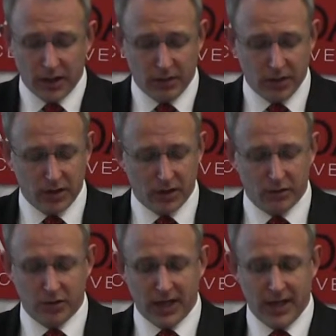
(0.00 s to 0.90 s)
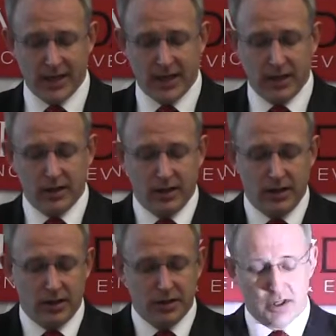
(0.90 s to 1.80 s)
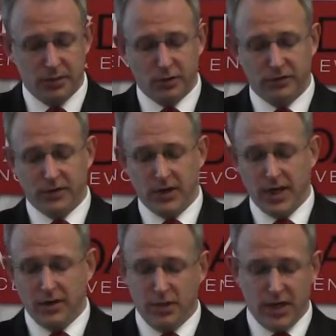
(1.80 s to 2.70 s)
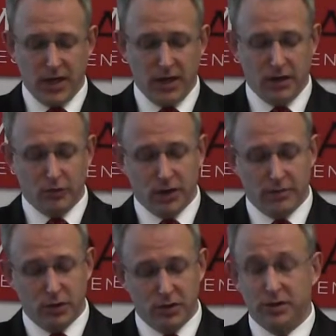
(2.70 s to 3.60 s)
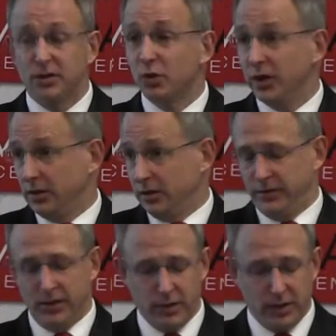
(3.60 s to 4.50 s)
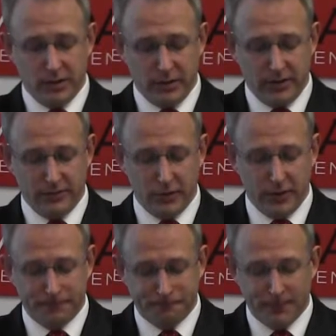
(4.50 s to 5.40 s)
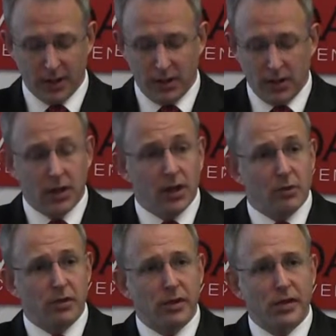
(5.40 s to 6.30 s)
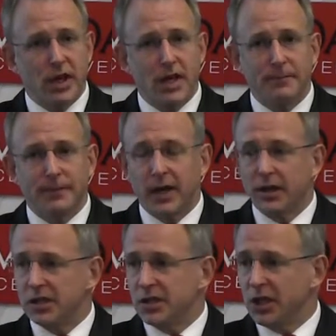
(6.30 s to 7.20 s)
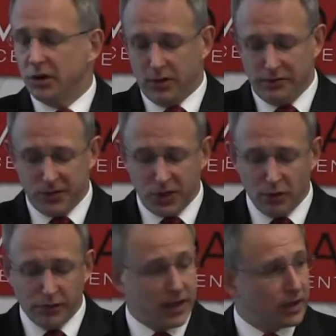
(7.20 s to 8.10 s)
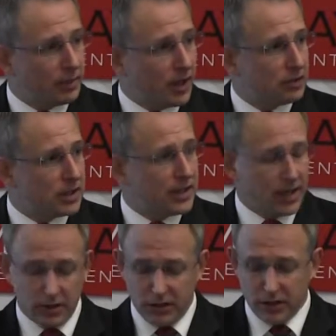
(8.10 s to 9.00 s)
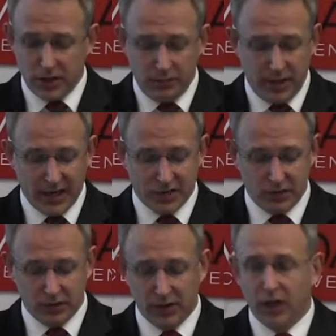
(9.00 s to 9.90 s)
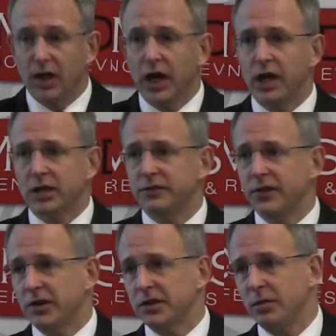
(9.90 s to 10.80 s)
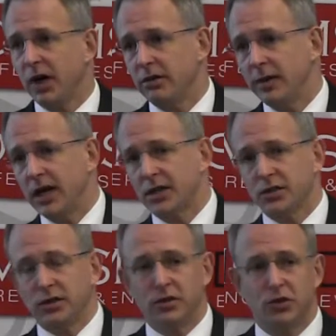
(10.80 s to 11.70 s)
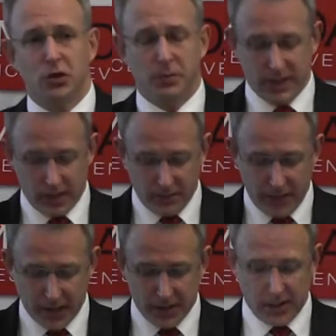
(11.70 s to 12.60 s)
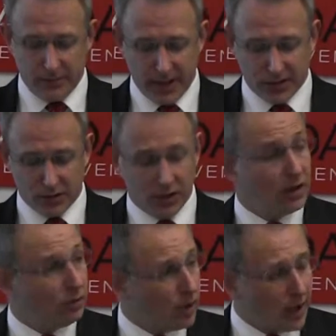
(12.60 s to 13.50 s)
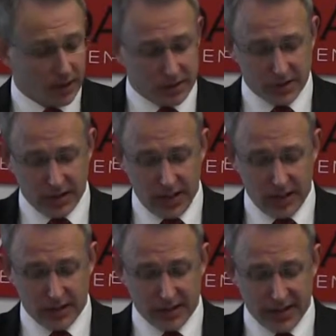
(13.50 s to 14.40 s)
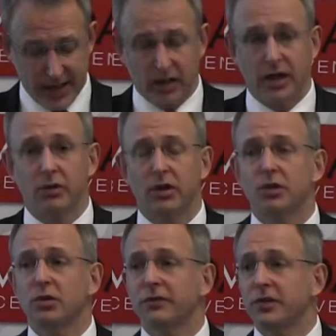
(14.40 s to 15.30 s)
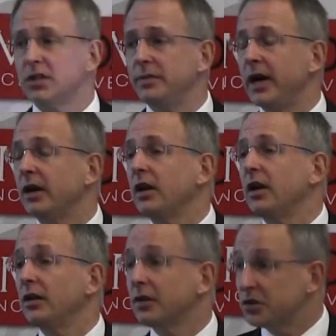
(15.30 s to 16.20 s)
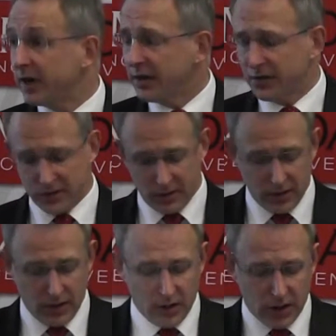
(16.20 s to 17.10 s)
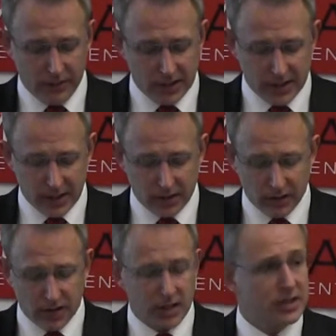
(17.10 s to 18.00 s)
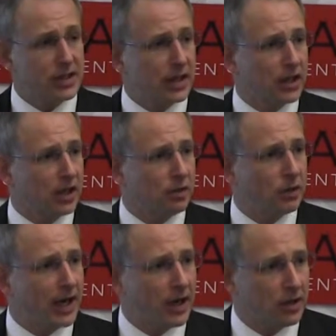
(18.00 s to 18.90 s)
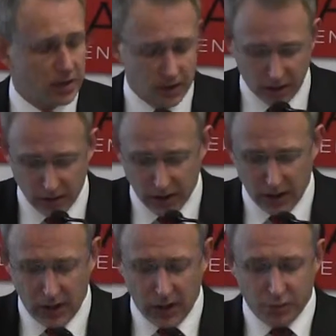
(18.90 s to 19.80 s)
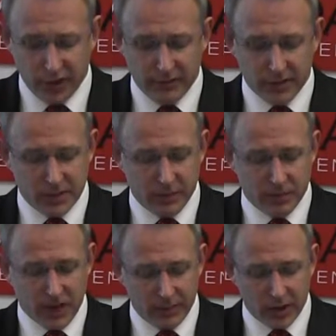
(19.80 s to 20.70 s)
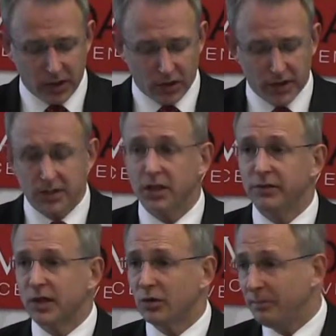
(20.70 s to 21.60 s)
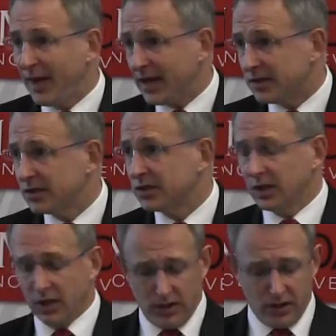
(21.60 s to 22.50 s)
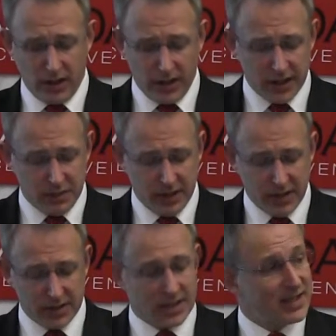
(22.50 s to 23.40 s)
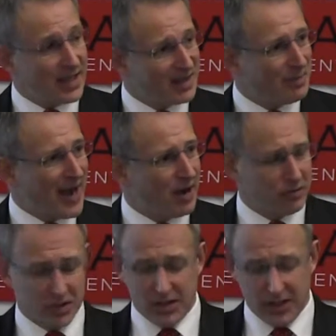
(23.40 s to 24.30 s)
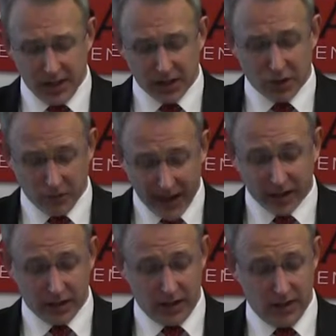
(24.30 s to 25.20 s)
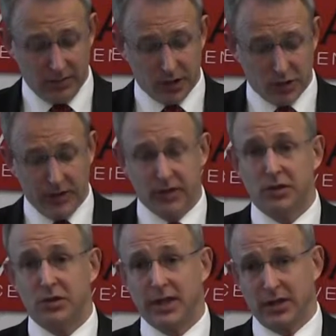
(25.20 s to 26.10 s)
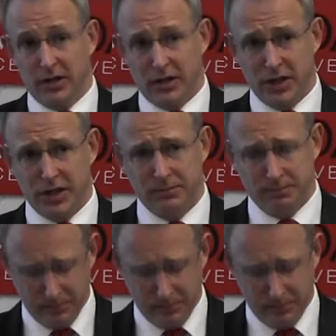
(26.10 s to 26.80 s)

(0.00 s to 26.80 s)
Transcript: that we're not all here assembled for NBN Rebooted 12 in 2024. The theme this year of solving the multi-technology puzzle, I'd like to focus my remarks on two particular parts of that puzzle, wireless and satellite. I want to talk first about strengths of these technologies. Secondly, I want to argue that the previous government got itself into a mess, not least because it set the boundaries incorrectly between the two technologies